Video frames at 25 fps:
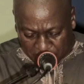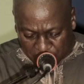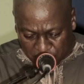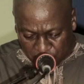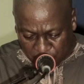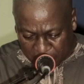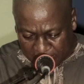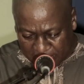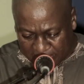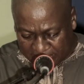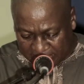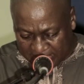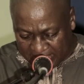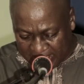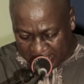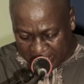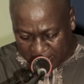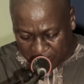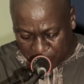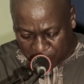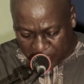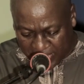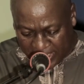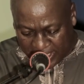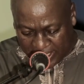don't want to
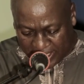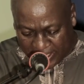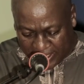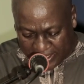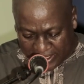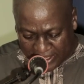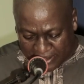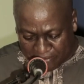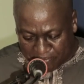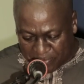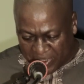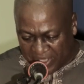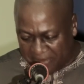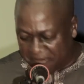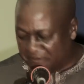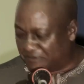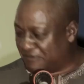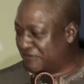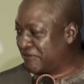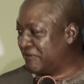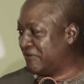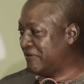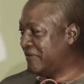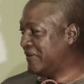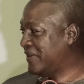take away the
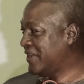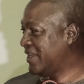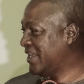beef